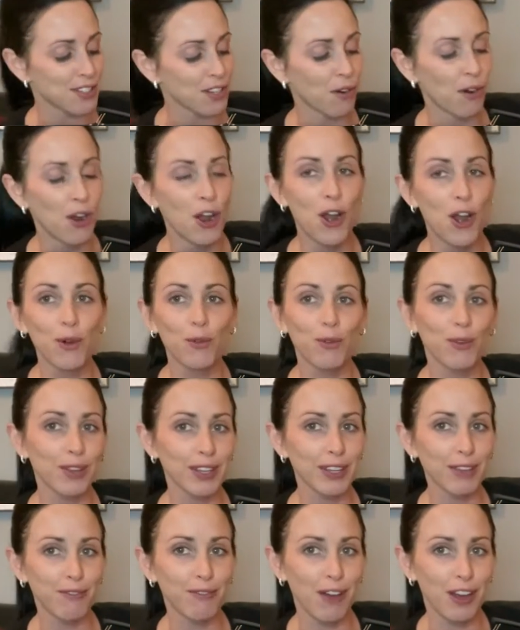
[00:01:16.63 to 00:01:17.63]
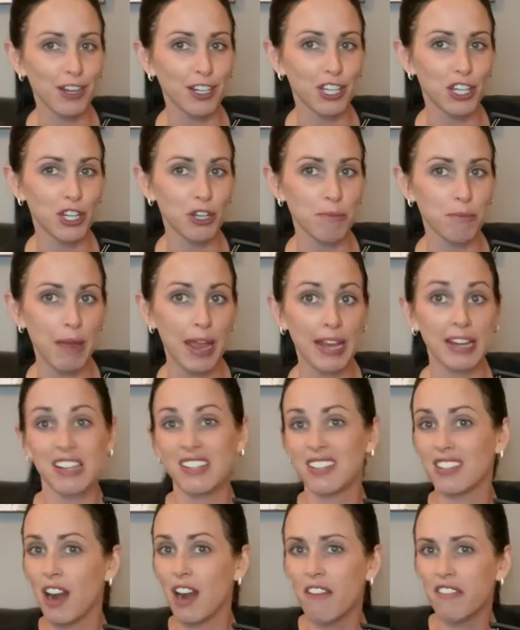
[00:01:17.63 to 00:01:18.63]
So really fun, cute magnets.
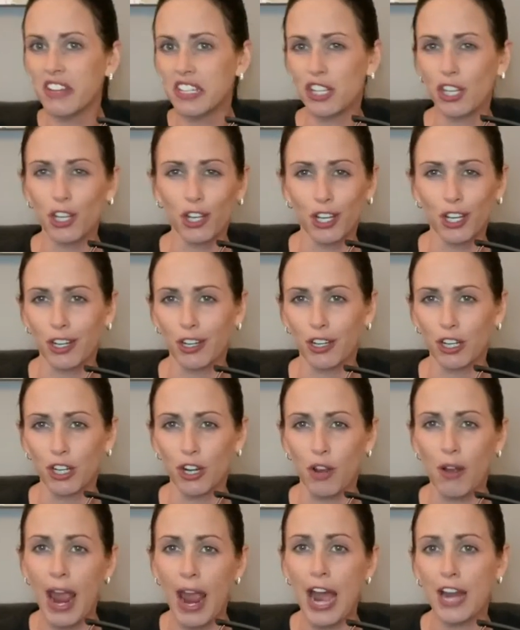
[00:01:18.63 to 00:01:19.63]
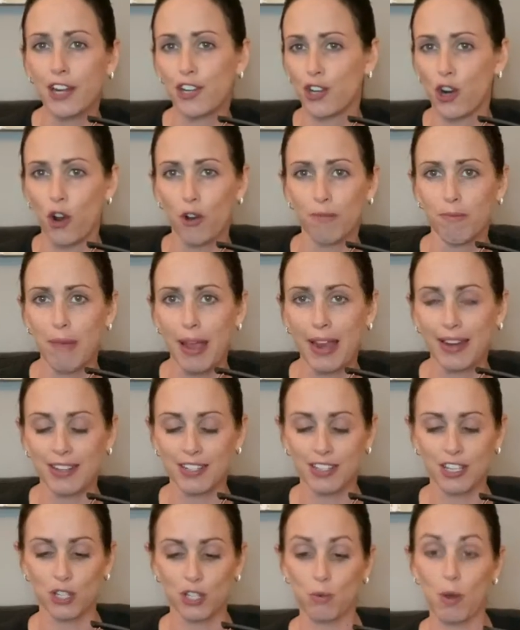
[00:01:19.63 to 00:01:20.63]
And obviously you can, you know, add your own
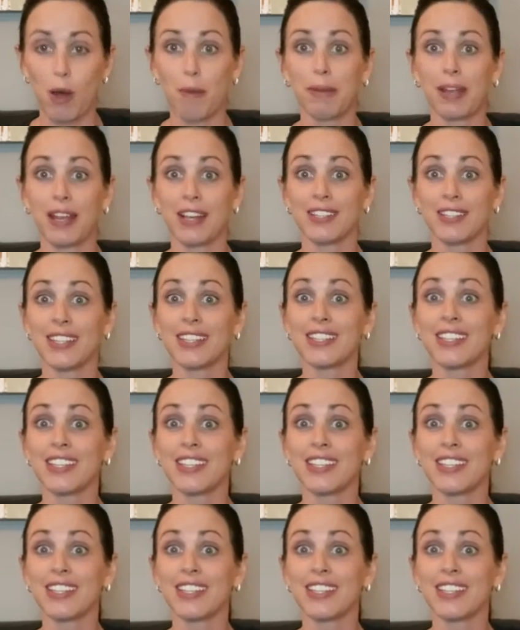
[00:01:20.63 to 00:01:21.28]
magnets as well, because this